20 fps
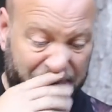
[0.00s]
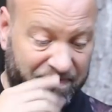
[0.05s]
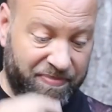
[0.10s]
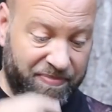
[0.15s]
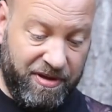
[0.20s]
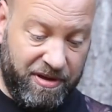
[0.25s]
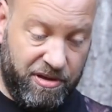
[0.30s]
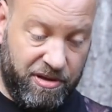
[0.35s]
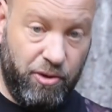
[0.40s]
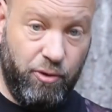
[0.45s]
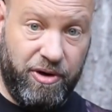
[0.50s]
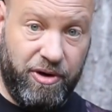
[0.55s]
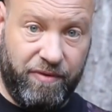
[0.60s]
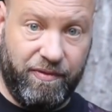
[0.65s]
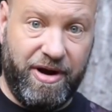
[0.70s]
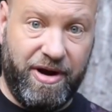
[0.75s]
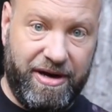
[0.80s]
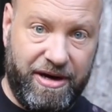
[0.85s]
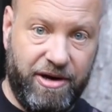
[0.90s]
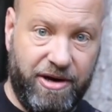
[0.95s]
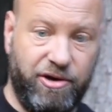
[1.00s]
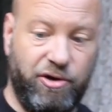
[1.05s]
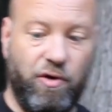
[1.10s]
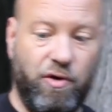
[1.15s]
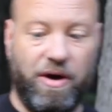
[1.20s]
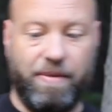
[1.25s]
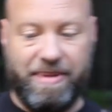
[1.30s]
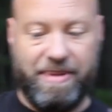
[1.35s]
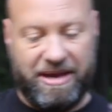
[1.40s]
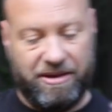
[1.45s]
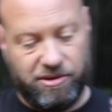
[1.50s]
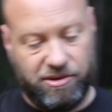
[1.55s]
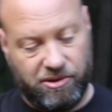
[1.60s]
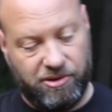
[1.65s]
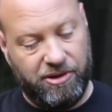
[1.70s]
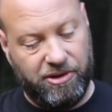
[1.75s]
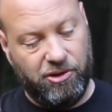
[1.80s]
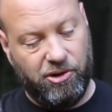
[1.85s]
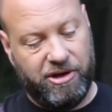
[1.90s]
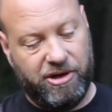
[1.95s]
this unit right here, you are
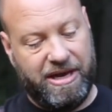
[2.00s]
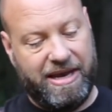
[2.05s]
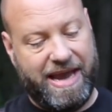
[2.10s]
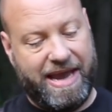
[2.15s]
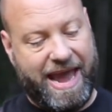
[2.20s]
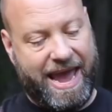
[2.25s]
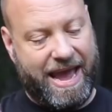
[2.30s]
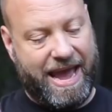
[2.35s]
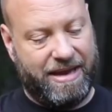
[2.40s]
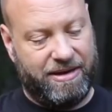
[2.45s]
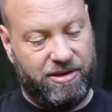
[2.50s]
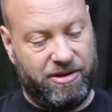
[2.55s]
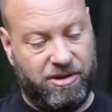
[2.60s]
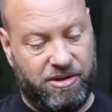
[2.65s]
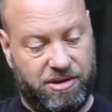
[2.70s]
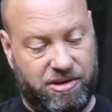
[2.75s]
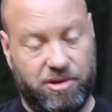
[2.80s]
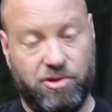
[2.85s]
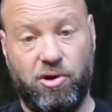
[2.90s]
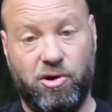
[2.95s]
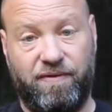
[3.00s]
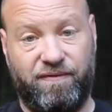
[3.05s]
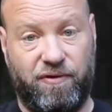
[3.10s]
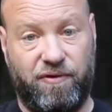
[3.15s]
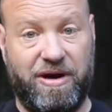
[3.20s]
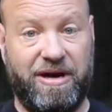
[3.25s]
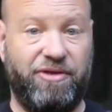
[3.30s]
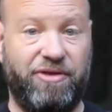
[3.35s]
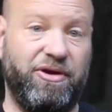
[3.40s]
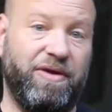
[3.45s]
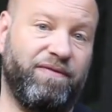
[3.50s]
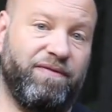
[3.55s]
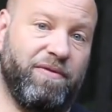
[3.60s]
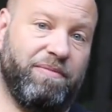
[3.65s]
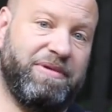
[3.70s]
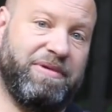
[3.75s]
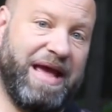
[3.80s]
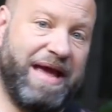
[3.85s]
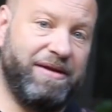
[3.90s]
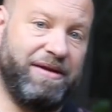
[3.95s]
basically looking at, this is good for anything
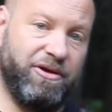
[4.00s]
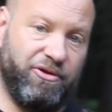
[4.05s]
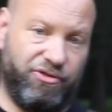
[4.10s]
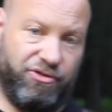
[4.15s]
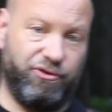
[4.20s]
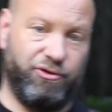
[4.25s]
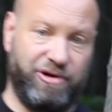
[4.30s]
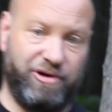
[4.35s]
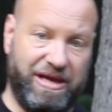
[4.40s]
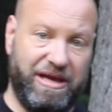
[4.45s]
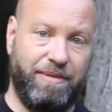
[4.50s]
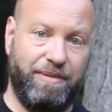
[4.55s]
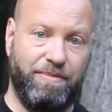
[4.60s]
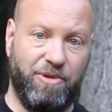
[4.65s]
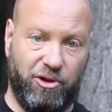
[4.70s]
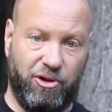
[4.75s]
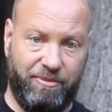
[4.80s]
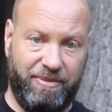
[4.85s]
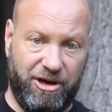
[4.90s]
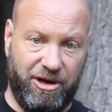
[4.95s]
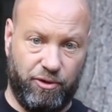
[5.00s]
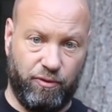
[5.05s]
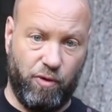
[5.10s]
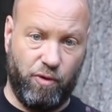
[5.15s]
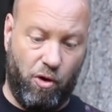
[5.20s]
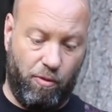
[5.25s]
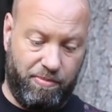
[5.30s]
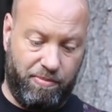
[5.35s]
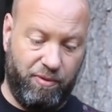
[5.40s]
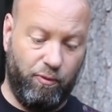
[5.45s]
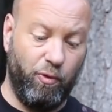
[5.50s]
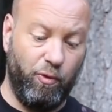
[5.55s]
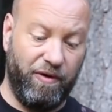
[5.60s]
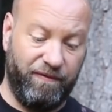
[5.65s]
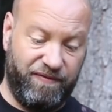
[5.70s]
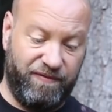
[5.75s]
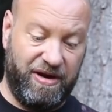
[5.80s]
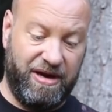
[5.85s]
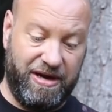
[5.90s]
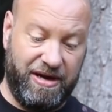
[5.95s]
from 10 to 13 millimeter rope will
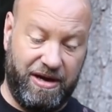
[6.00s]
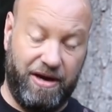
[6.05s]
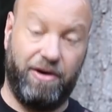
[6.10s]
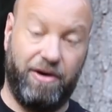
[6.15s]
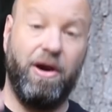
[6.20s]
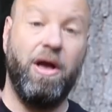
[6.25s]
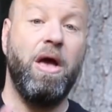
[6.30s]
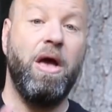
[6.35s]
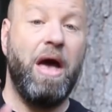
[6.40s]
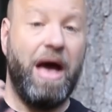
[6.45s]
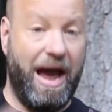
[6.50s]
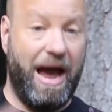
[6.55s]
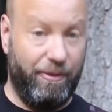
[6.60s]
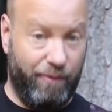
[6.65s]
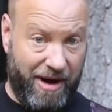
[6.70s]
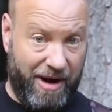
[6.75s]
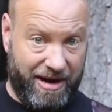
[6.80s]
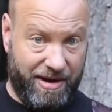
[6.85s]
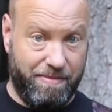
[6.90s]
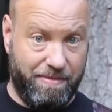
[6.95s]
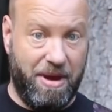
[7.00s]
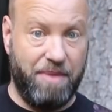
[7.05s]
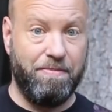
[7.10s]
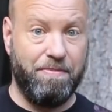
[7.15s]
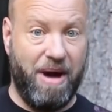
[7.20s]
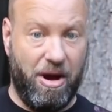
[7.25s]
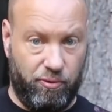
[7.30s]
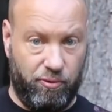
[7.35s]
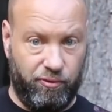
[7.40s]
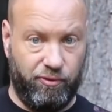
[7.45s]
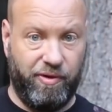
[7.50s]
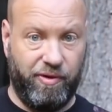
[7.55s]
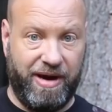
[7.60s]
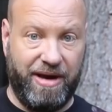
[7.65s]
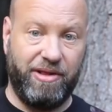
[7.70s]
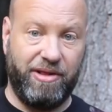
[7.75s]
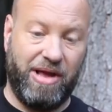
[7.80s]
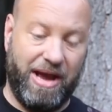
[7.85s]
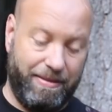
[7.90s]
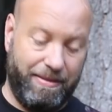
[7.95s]
fit in here. I recommend mountain
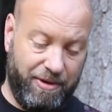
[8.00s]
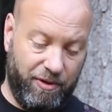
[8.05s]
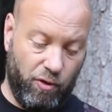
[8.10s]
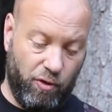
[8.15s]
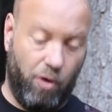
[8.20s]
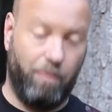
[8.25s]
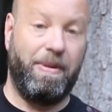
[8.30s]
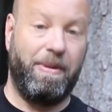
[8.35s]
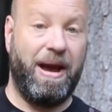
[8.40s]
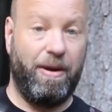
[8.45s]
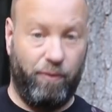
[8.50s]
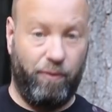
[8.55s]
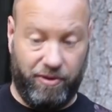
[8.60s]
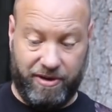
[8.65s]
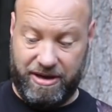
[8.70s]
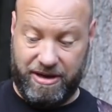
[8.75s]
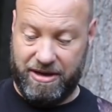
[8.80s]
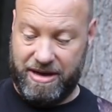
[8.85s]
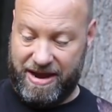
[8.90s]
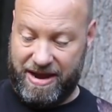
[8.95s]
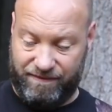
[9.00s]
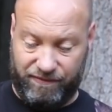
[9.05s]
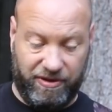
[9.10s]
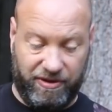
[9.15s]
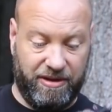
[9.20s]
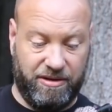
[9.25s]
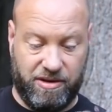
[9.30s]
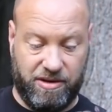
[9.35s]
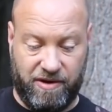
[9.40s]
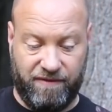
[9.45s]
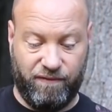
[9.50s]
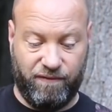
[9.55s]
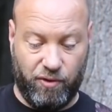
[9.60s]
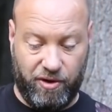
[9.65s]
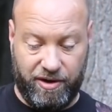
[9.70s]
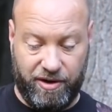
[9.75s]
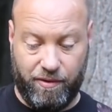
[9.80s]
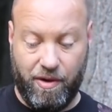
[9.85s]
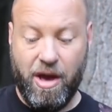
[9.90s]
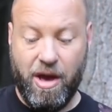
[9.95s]
grade climbing rope. I will again have links there
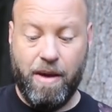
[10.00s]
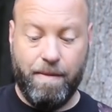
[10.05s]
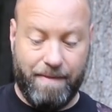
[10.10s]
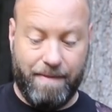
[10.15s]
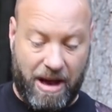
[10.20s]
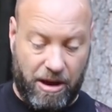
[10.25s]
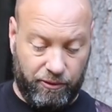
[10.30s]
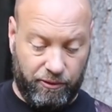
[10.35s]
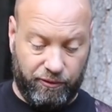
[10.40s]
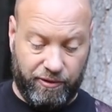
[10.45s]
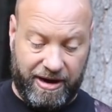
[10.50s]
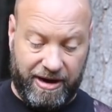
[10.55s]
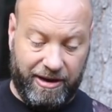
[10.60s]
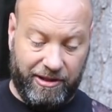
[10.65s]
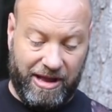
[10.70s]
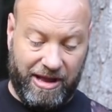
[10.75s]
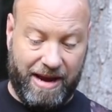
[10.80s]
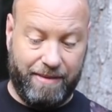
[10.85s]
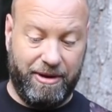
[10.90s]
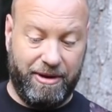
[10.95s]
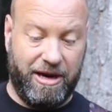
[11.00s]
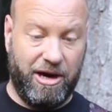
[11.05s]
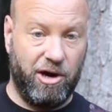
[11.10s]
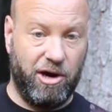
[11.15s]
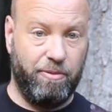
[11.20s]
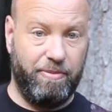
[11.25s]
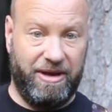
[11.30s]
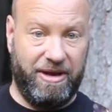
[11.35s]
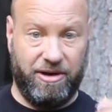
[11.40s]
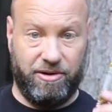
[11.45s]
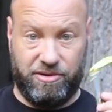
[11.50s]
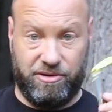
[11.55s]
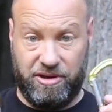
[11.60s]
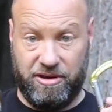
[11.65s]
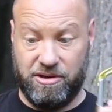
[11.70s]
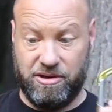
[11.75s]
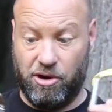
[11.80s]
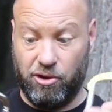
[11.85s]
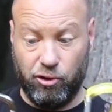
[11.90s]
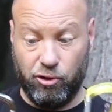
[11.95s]
for you. Mountain grade climbing carabiners.
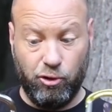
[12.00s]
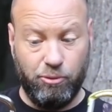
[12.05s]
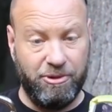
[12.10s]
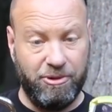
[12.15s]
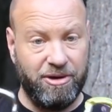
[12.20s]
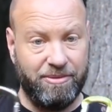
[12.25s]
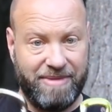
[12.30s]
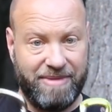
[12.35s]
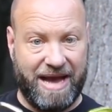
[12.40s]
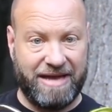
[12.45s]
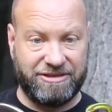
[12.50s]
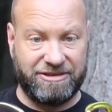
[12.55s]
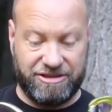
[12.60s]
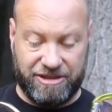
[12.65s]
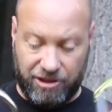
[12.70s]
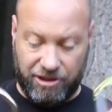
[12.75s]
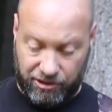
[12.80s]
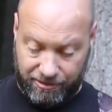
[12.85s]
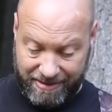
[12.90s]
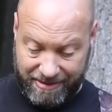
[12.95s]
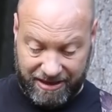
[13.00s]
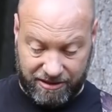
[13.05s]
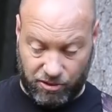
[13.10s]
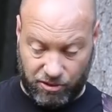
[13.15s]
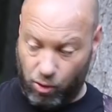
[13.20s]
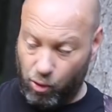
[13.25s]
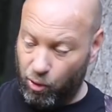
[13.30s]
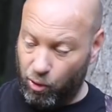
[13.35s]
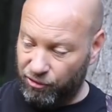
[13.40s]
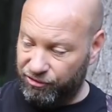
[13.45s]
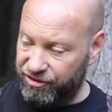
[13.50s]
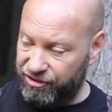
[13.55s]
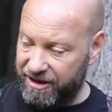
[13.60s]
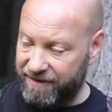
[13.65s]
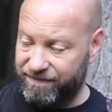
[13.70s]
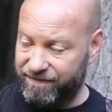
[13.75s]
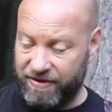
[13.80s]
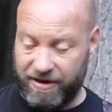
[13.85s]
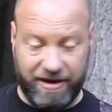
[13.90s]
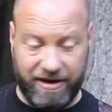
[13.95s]
These are aluminum, not steel. It makes the whole
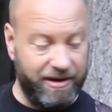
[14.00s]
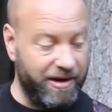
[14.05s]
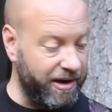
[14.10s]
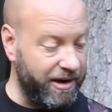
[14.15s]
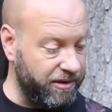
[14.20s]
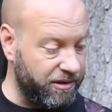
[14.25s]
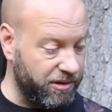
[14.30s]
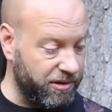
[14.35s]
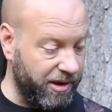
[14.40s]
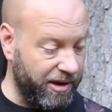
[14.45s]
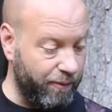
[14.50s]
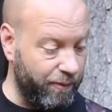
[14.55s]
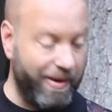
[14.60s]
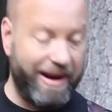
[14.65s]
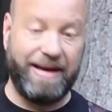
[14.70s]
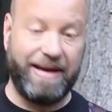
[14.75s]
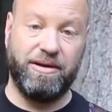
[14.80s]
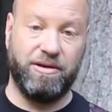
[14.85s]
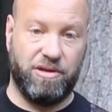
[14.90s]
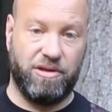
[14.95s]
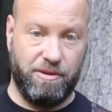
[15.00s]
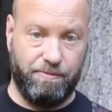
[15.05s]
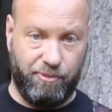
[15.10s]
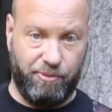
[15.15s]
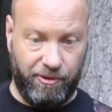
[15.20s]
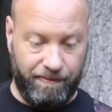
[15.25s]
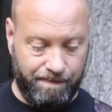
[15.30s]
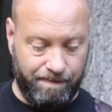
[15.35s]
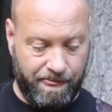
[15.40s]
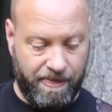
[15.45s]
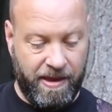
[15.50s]
thing very nice, lightweight, and simple.